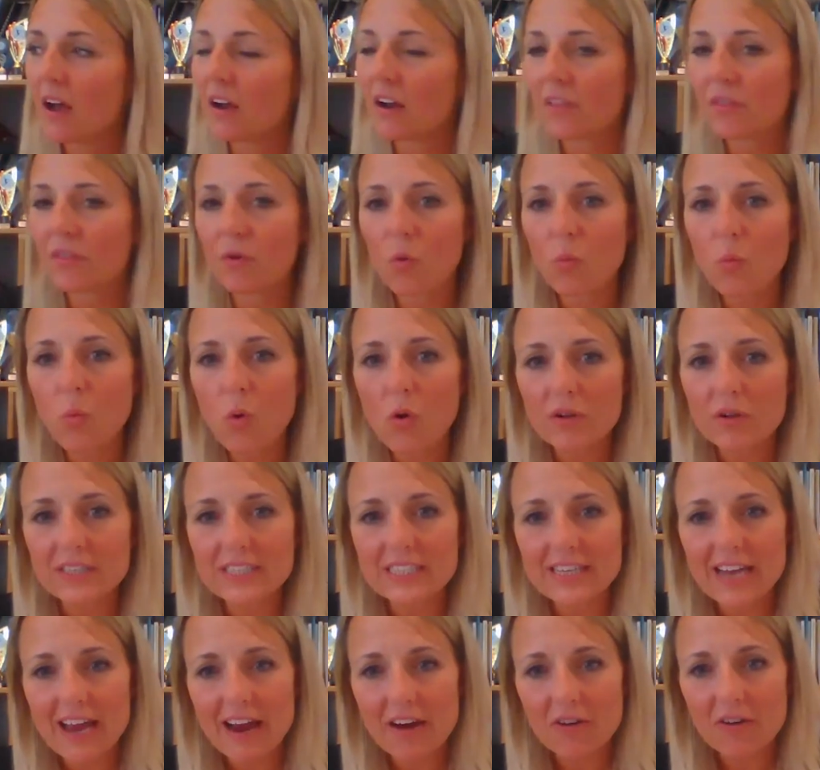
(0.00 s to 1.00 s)
I thought, what a
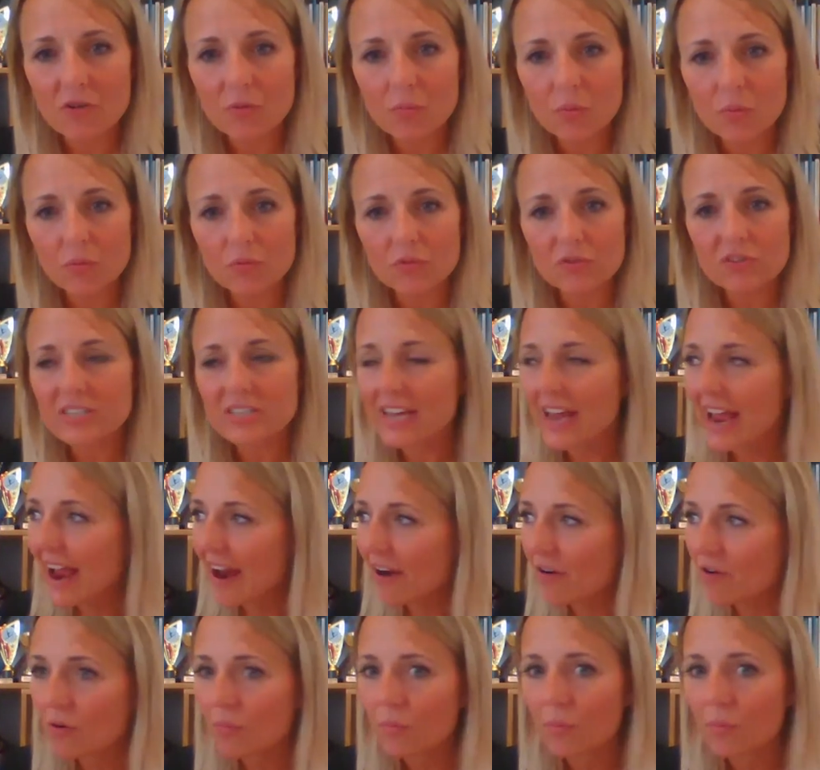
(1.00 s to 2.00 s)
terrible,
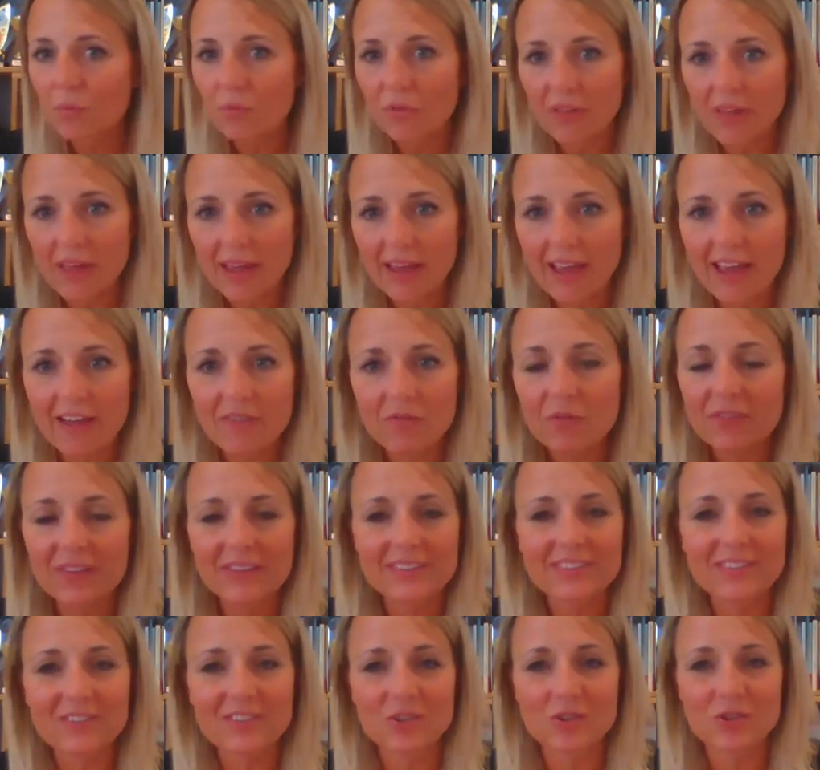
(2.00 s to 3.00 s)
terrible thing. Everyone
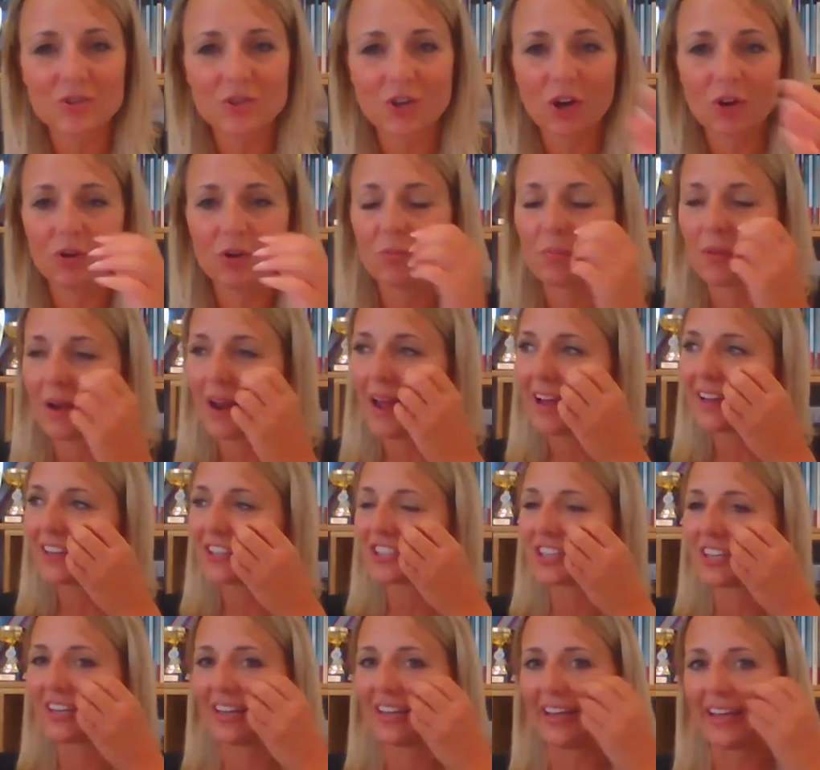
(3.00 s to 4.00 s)
thinks it's a joke, but
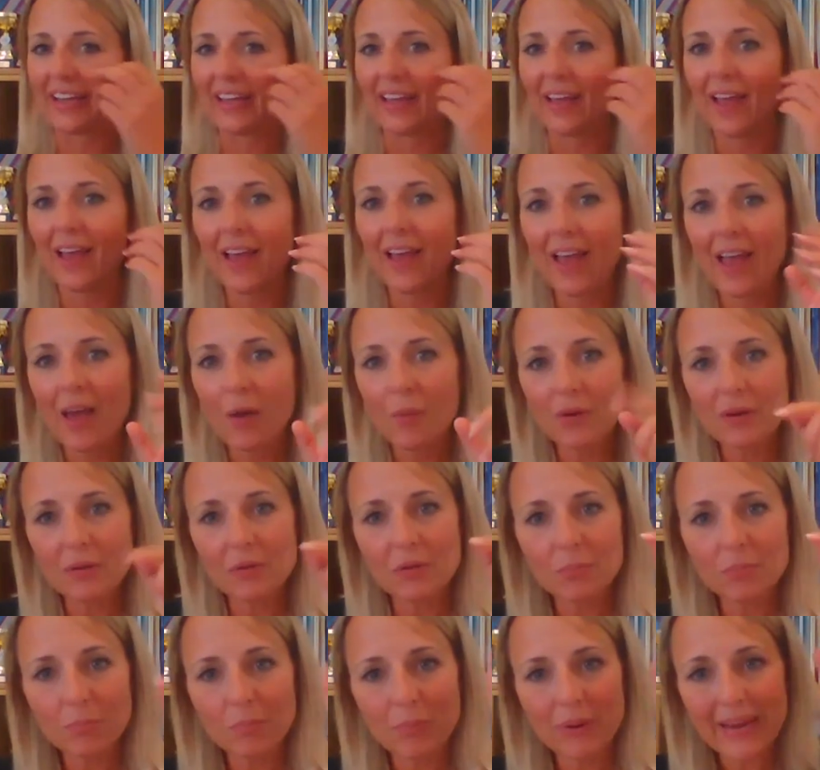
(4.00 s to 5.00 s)
actually, when you
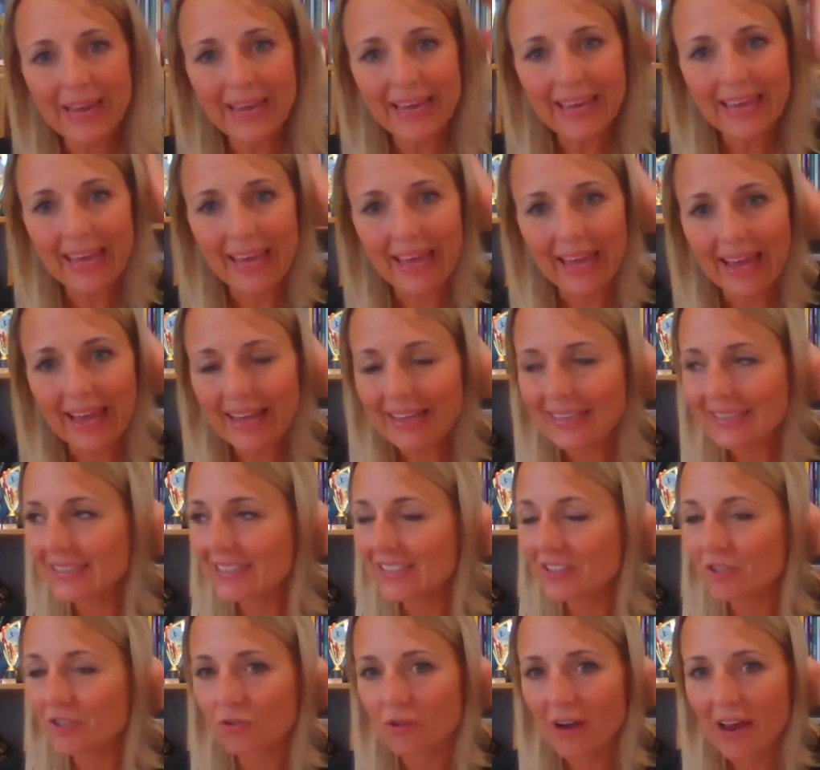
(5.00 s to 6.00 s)
unpick it, it's
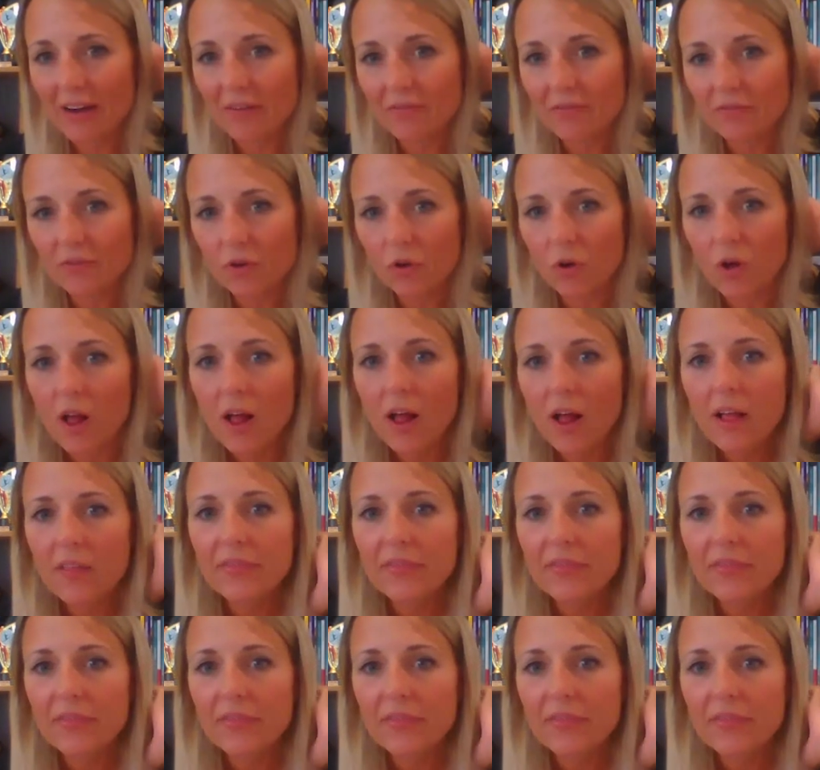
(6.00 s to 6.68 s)
dreadful.